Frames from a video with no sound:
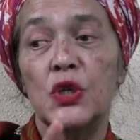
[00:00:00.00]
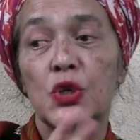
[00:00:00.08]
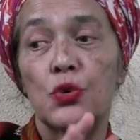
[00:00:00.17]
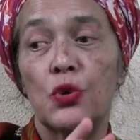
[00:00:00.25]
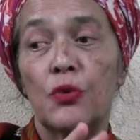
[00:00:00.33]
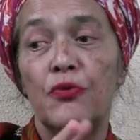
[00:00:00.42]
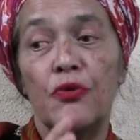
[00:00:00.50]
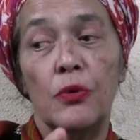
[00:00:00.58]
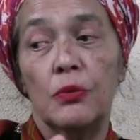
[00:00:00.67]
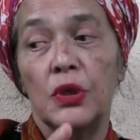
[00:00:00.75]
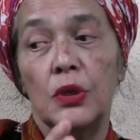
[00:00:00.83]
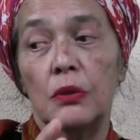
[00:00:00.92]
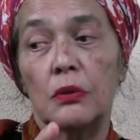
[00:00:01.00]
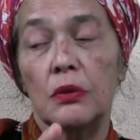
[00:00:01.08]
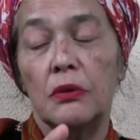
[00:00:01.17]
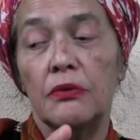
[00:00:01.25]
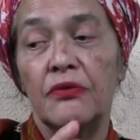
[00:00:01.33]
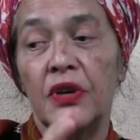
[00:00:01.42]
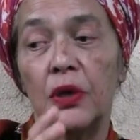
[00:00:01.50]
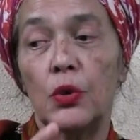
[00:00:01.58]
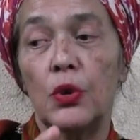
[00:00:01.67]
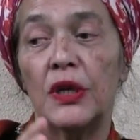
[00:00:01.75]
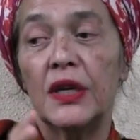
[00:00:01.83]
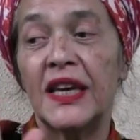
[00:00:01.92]
which Europe from, you know, very
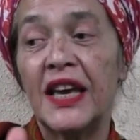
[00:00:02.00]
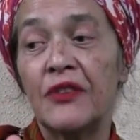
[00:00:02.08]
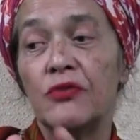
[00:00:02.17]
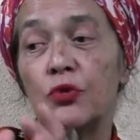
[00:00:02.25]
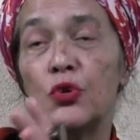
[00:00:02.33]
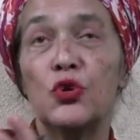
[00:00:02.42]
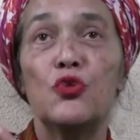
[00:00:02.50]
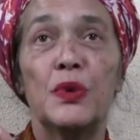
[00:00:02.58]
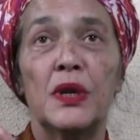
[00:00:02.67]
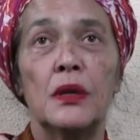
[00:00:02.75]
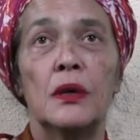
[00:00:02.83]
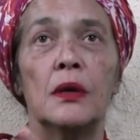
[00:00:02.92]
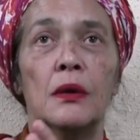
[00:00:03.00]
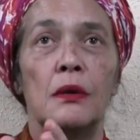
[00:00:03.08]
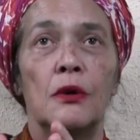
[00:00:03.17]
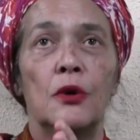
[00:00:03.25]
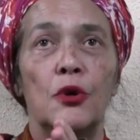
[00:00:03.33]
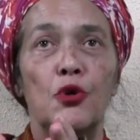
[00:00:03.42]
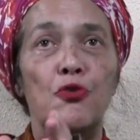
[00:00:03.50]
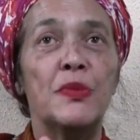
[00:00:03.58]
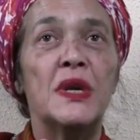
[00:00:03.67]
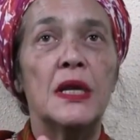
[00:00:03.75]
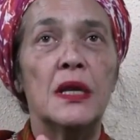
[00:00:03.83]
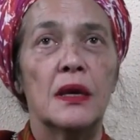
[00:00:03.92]
early gave to human a
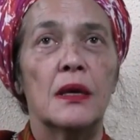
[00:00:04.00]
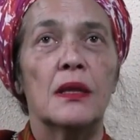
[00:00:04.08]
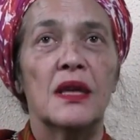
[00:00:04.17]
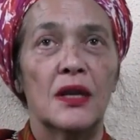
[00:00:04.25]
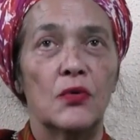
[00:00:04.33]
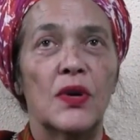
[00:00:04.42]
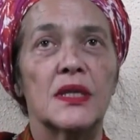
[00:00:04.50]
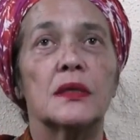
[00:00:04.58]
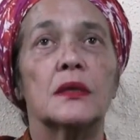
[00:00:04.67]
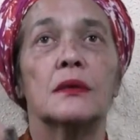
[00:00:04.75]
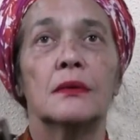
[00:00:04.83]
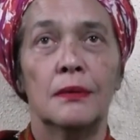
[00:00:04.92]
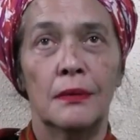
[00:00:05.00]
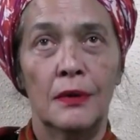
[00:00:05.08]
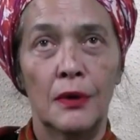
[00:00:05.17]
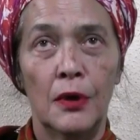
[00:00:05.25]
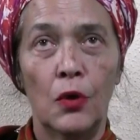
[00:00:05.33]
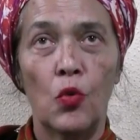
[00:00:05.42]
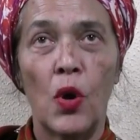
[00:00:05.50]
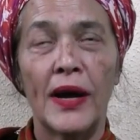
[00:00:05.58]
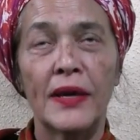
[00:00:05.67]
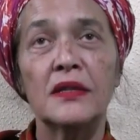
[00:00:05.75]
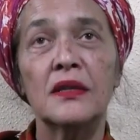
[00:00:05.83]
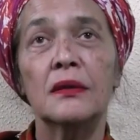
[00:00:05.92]
meaning that was
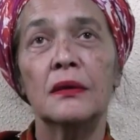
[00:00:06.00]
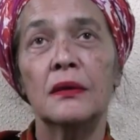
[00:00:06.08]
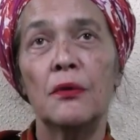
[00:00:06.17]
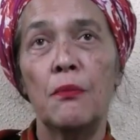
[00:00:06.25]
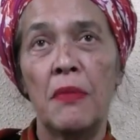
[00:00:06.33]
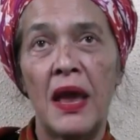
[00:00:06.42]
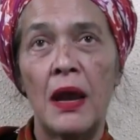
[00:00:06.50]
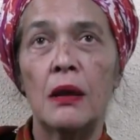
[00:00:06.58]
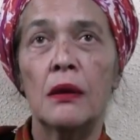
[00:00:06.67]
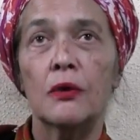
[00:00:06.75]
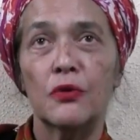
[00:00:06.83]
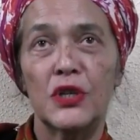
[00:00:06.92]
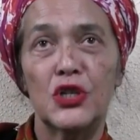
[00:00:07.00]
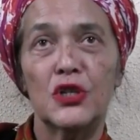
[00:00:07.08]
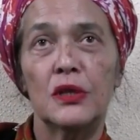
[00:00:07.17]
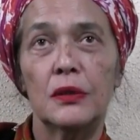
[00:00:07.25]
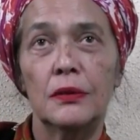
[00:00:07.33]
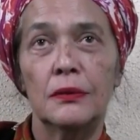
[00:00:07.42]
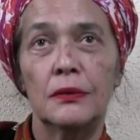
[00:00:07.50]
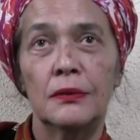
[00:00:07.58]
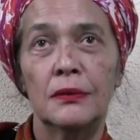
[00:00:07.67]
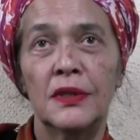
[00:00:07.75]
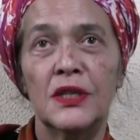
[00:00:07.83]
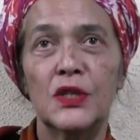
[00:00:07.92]
white, male, Christian.
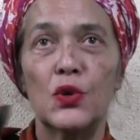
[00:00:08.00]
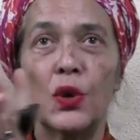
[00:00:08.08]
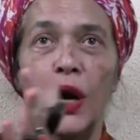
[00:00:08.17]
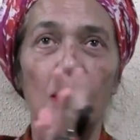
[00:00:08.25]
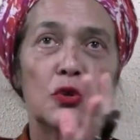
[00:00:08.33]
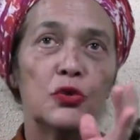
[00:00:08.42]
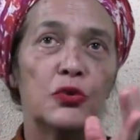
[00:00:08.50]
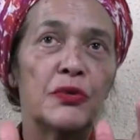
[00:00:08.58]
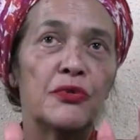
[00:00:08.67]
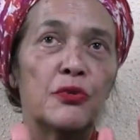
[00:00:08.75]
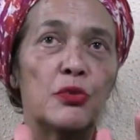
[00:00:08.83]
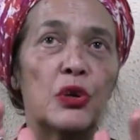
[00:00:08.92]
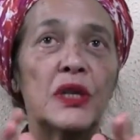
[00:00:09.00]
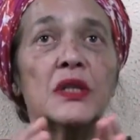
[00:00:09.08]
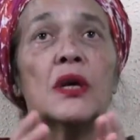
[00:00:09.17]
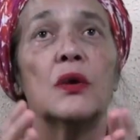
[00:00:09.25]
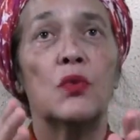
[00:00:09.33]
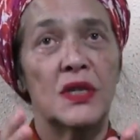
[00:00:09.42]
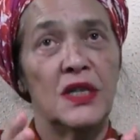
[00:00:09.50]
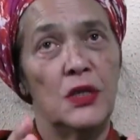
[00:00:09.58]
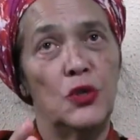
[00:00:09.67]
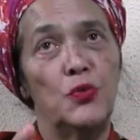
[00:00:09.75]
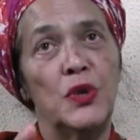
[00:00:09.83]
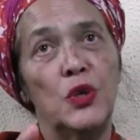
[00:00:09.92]
So how would we formulate what
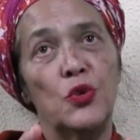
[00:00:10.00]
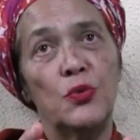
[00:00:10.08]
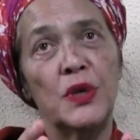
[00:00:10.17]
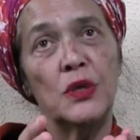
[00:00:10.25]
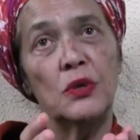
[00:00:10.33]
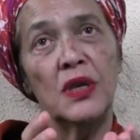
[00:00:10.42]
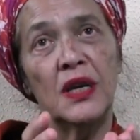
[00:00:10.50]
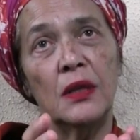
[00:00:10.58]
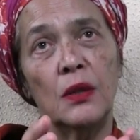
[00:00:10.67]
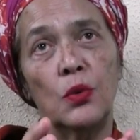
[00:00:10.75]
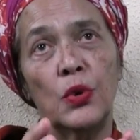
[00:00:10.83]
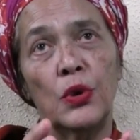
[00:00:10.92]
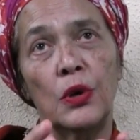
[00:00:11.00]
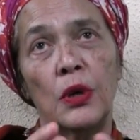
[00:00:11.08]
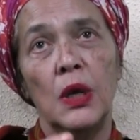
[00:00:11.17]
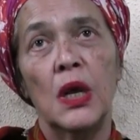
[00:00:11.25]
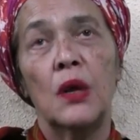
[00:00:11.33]
is to be human today in the world?